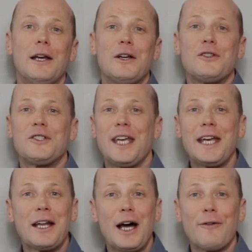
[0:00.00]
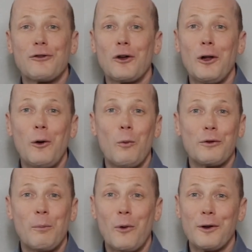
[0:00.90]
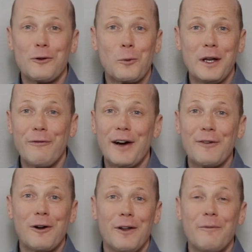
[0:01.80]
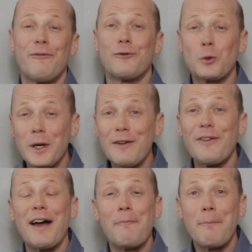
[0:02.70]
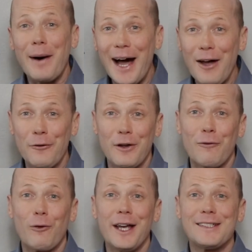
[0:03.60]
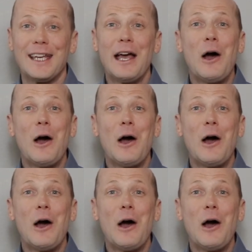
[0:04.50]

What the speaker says: She's taken off solo with more than 25 miles of racing